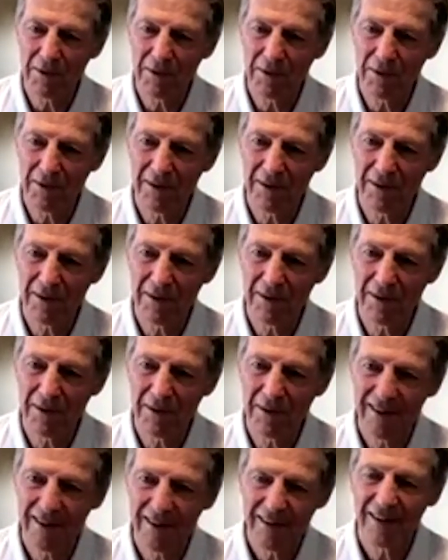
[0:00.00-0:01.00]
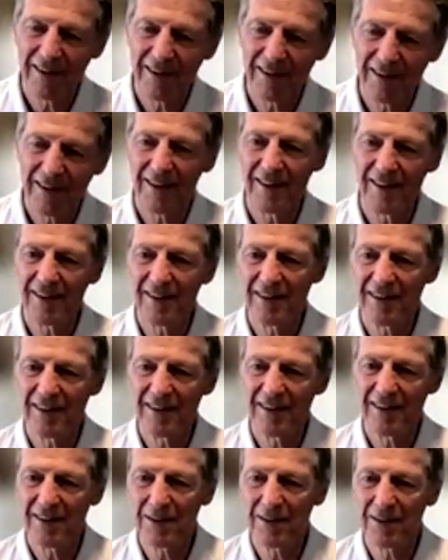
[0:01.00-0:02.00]

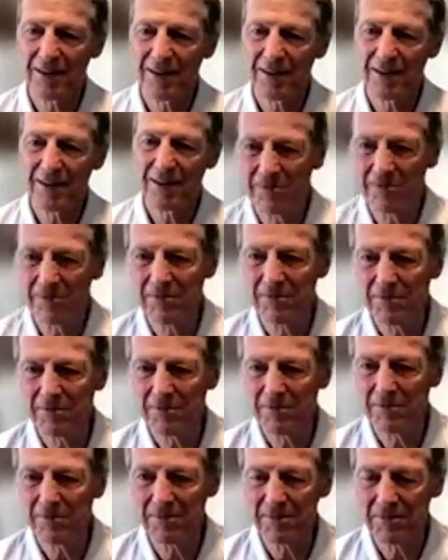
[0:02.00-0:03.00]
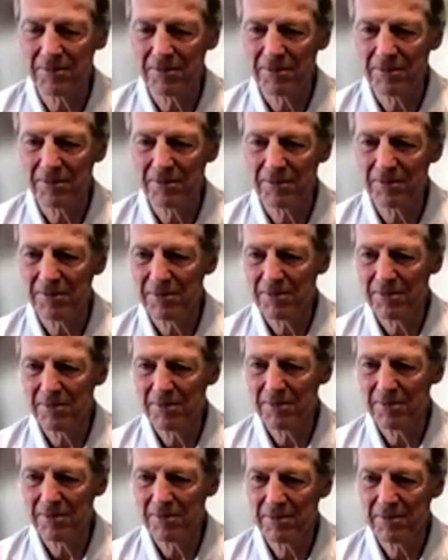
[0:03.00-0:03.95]
(silent)